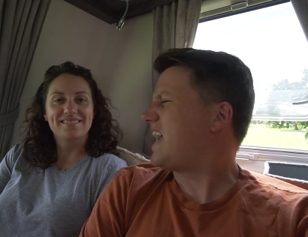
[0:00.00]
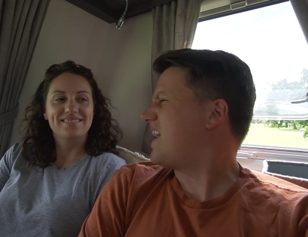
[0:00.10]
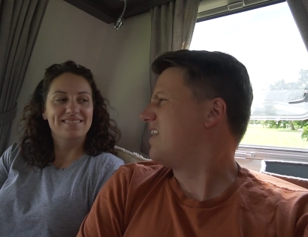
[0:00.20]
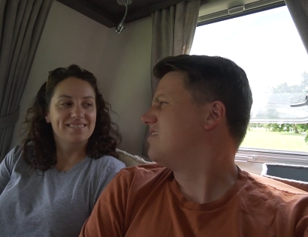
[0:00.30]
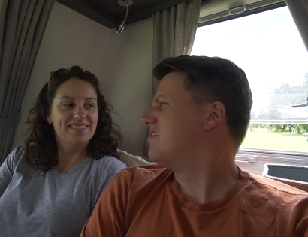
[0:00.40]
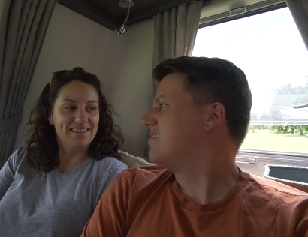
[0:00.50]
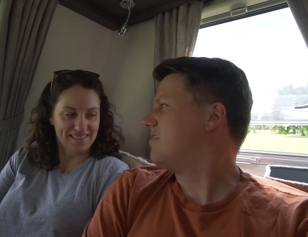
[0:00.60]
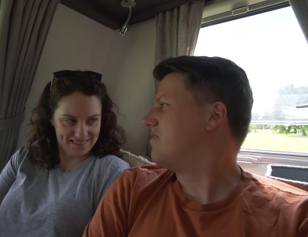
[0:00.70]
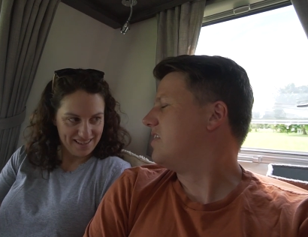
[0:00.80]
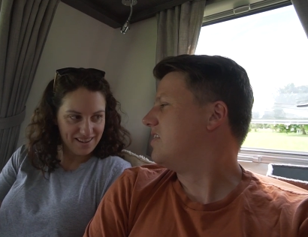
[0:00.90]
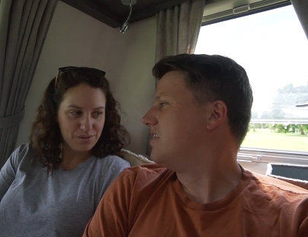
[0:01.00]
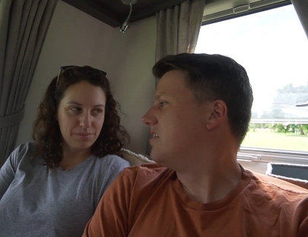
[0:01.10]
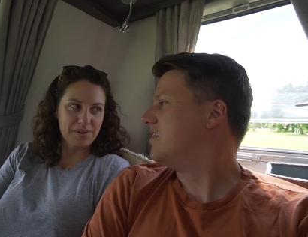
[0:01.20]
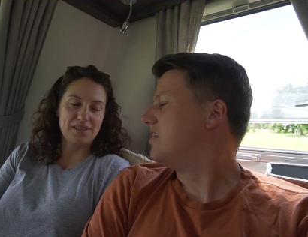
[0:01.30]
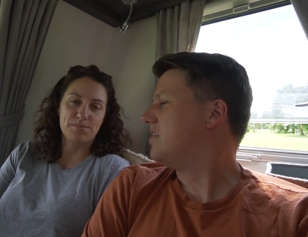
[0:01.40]
Speaker 1: Catlins and stuff. Eh? Yeah,
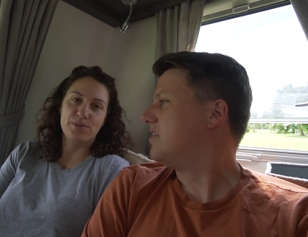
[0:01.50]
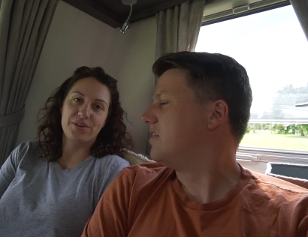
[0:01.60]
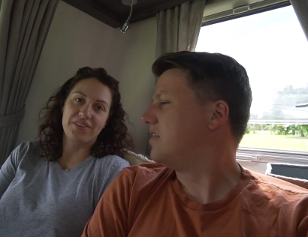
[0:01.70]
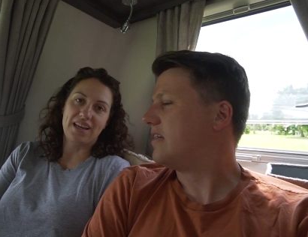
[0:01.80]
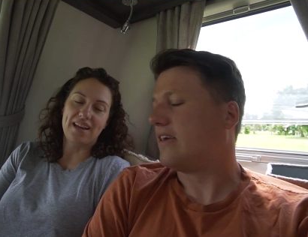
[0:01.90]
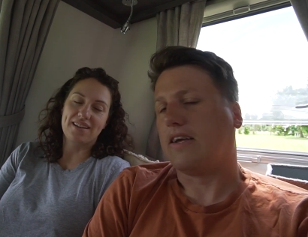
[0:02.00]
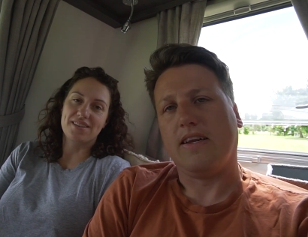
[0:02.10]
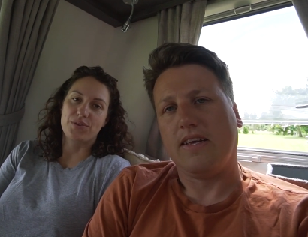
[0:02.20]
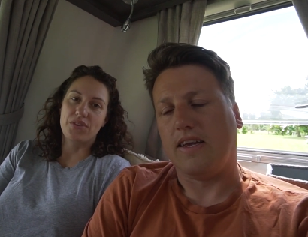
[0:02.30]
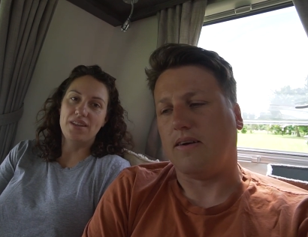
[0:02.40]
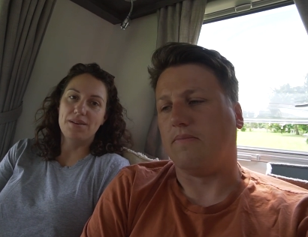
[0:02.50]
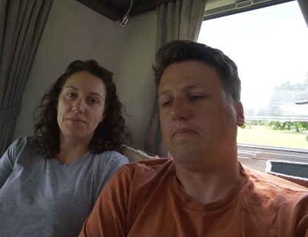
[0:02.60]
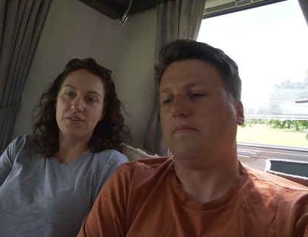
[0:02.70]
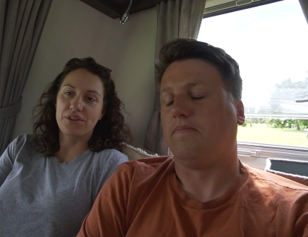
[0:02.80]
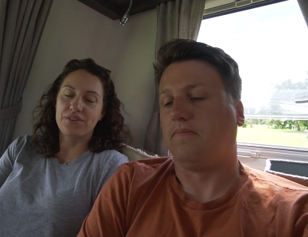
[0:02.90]
we'll
Speaker 2: be exploring the Catlins with yep.
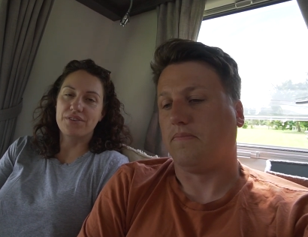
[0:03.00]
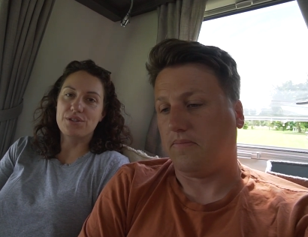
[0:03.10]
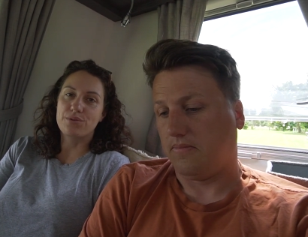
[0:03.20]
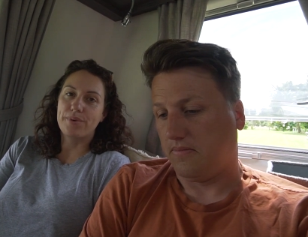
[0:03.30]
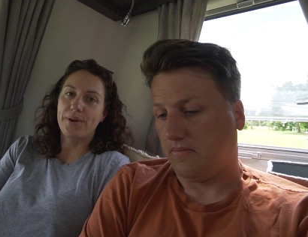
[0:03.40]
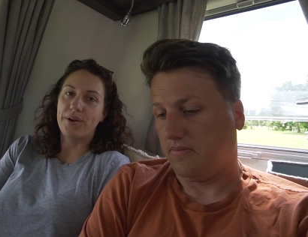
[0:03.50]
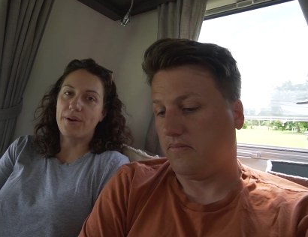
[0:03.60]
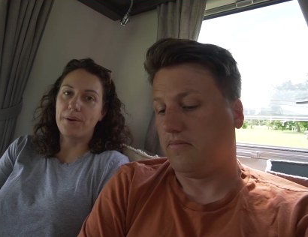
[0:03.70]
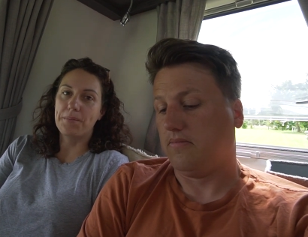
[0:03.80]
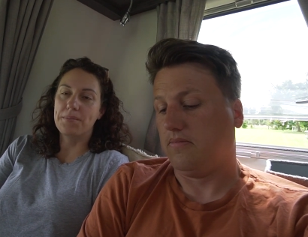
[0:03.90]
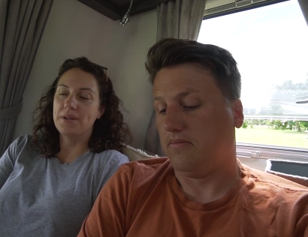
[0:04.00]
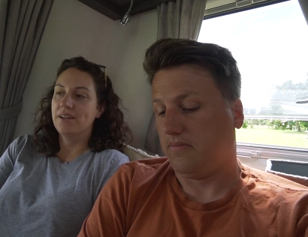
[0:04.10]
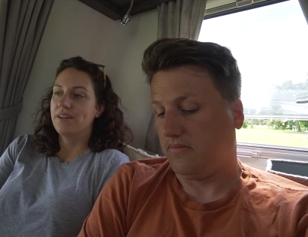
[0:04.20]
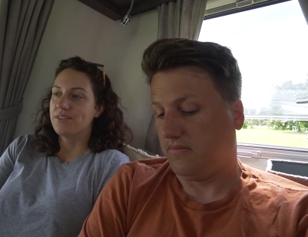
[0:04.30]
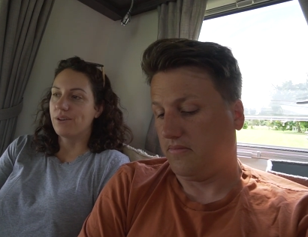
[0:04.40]
them. They've got a rental motorhome,
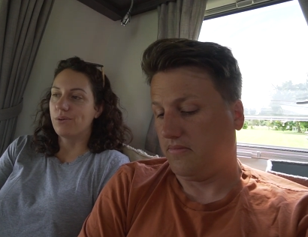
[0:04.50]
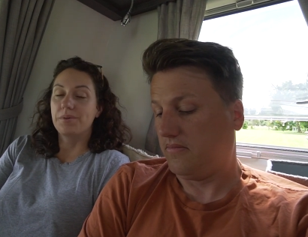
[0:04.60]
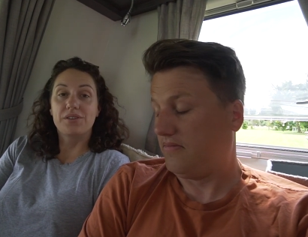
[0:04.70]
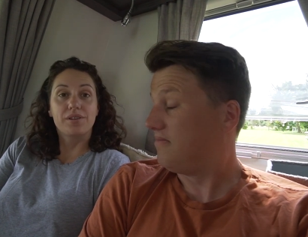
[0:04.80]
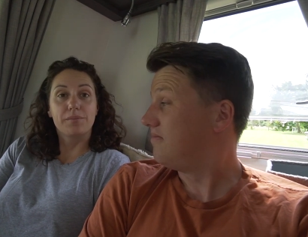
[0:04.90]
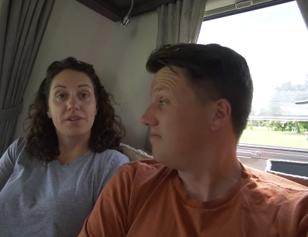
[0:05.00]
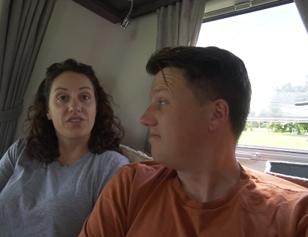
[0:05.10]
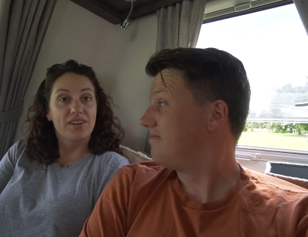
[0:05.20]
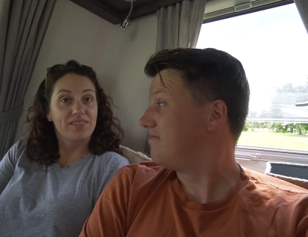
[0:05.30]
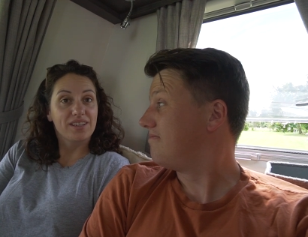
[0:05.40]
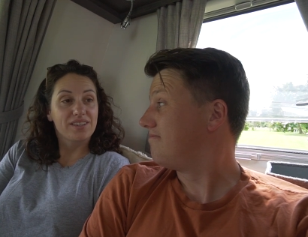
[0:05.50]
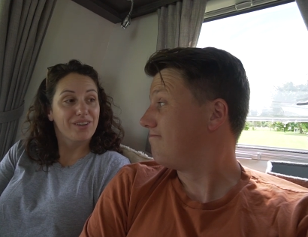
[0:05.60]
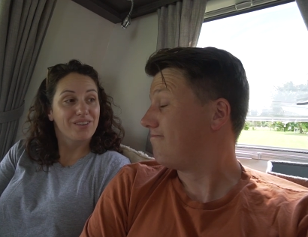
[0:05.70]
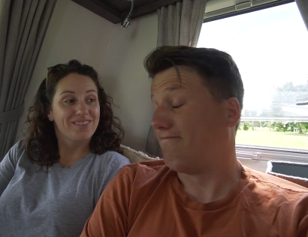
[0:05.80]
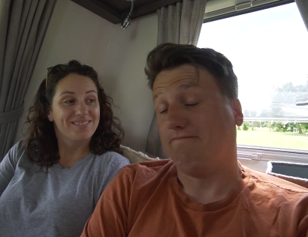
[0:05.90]
so we'll be doing a bit of travelling
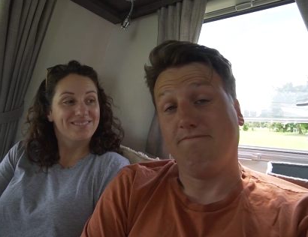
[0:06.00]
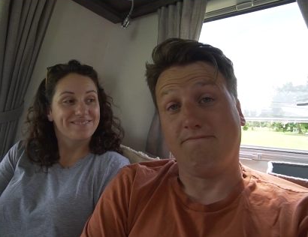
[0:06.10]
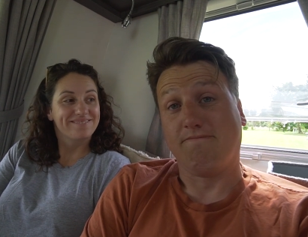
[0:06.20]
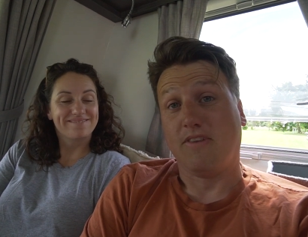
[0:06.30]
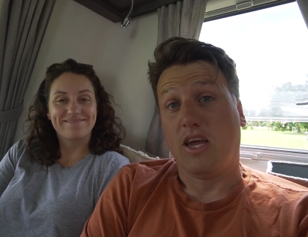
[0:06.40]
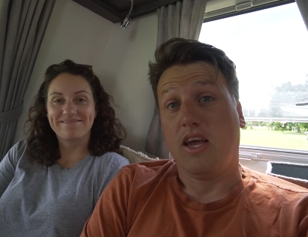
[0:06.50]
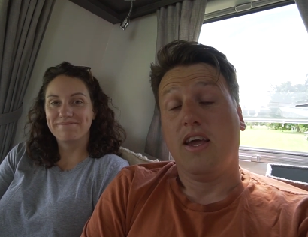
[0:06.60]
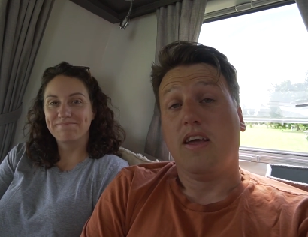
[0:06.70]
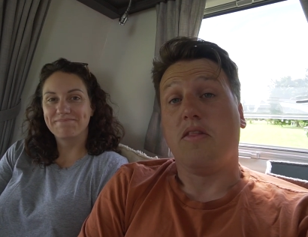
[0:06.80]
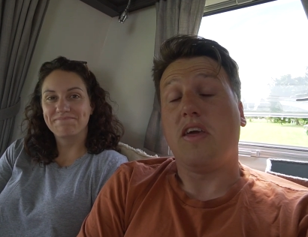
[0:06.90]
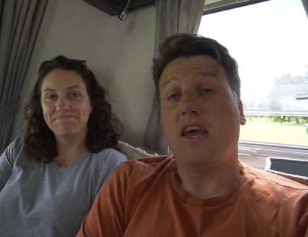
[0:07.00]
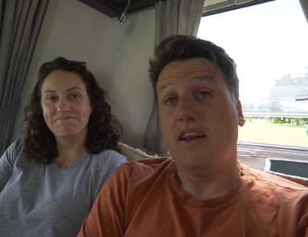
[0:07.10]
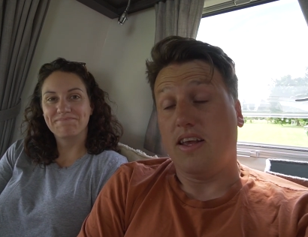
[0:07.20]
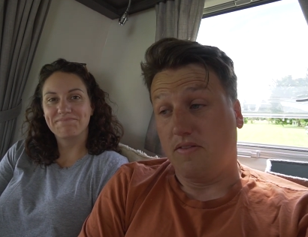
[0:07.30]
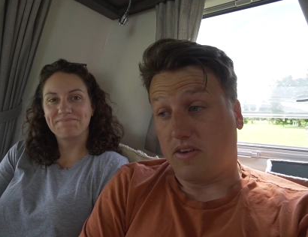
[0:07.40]
too.
Speaker 1: Mm.
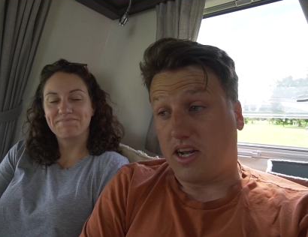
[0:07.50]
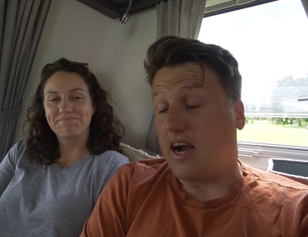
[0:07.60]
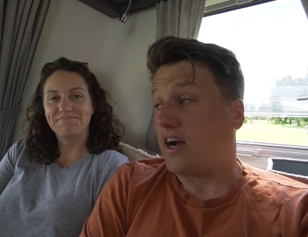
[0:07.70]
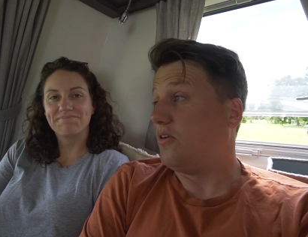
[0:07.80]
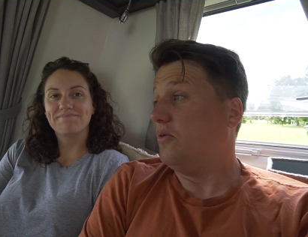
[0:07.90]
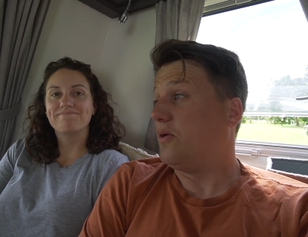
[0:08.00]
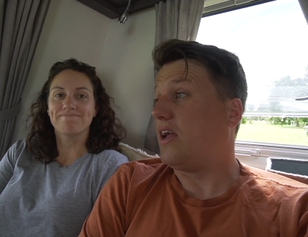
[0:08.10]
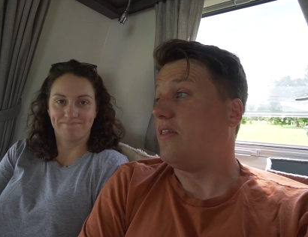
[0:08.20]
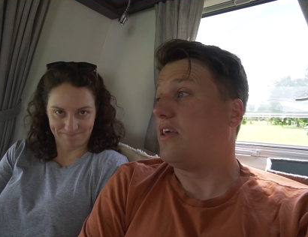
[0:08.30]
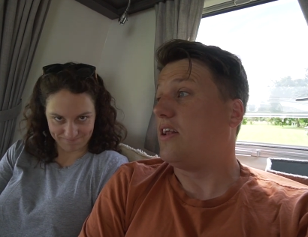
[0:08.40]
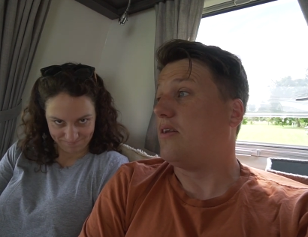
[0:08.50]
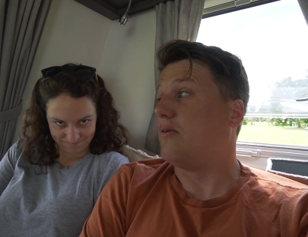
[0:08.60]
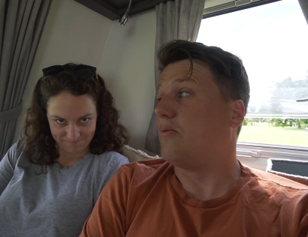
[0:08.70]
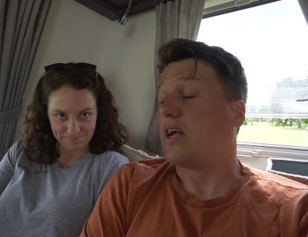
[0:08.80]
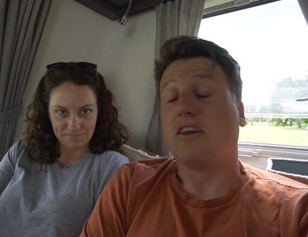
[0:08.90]
Then Invercargill, and then
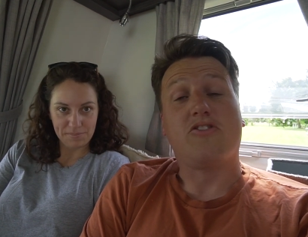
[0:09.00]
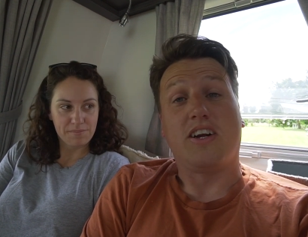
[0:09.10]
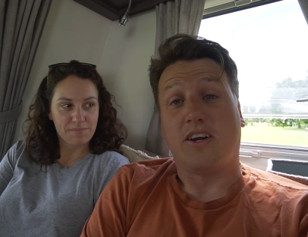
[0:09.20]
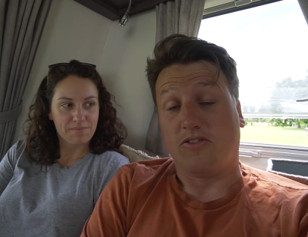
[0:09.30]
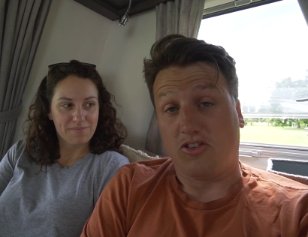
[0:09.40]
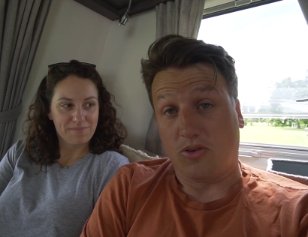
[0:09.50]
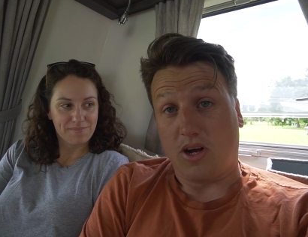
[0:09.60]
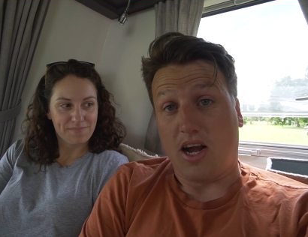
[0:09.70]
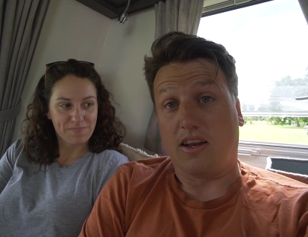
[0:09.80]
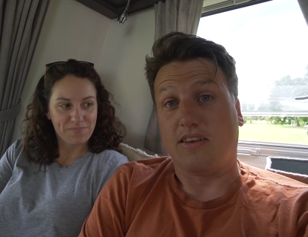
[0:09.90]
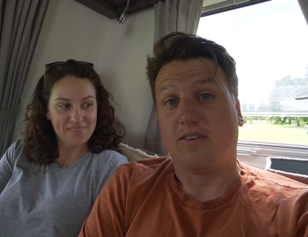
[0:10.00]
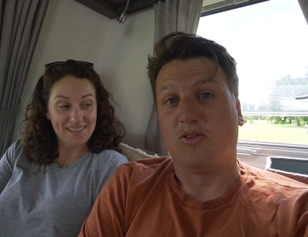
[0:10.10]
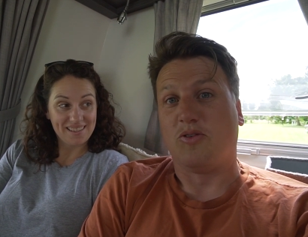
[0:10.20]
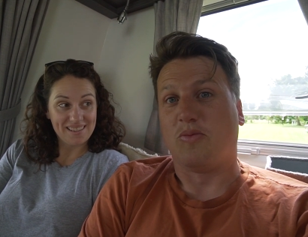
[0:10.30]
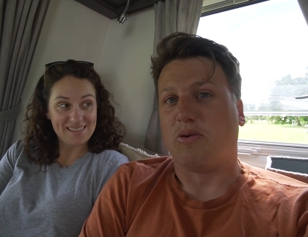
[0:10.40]
we're going to try and go to Stewart Island,
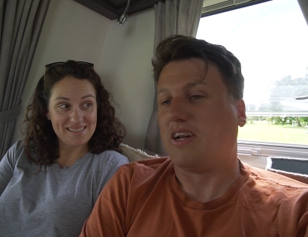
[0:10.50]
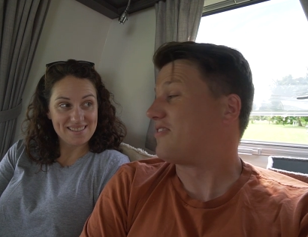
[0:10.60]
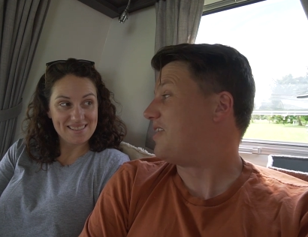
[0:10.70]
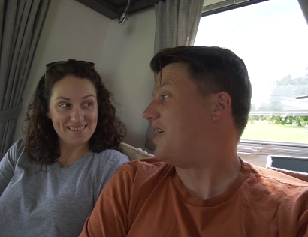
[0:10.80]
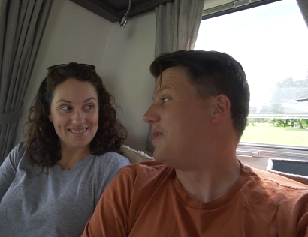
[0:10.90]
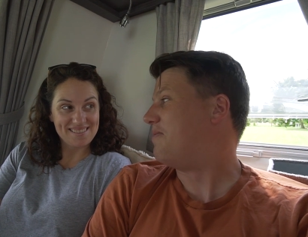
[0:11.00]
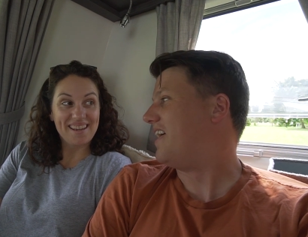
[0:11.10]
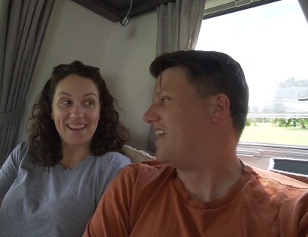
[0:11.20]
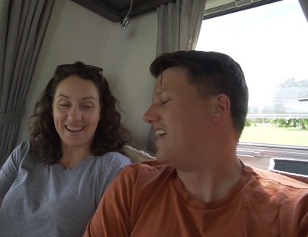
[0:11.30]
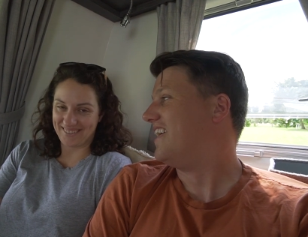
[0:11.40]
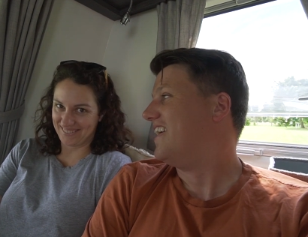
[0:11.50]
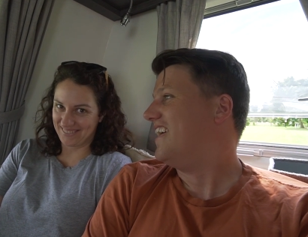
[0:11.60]
which yes. pretty excited about, eh?